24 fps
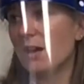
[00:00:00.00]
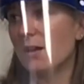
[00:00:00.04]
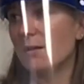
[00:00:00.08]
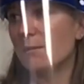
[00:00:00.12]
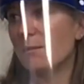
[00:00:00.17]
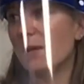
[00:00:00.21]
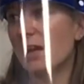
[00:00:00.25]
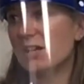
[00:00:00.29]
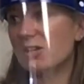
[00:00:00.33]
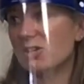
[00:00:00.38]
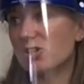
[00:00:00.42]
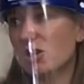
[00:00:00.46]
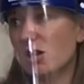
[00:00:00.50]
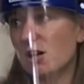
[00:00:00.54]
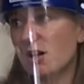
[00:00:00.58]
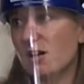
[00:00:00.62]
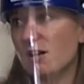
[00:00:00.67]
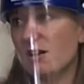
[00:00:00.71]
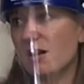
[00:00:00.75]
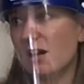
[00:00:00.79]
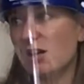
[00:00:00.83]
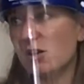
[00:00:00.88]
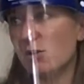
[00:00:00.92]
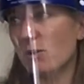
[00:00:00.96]
Make sure
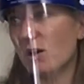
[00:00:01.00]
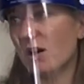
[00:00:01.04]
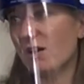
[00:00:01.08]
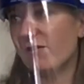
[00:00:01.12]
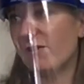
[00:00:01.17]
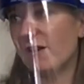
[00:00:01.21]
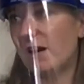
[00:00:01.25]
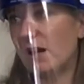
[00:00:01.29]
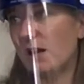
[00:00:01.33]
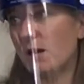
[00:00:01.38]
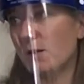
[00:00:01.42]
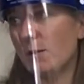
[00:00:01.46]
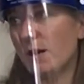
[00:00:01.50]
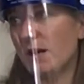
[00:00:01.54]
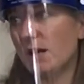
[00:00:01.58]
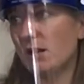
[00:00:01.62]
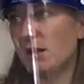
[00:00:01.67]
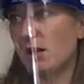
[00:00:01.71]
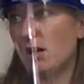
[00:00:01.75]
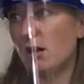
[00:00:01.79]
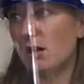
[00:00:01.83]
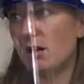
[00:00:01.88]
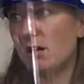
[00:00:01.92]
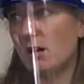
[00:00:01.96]
that you are following
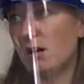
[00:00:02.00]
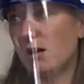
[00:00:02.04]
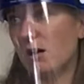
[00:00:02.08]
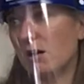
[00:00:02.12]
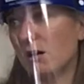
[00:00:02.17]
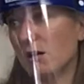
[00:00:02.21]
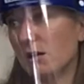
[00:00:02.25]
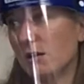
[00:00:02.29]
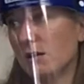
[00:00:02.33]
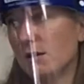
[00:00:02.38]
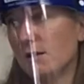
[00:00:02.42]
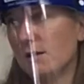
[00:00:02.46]
along.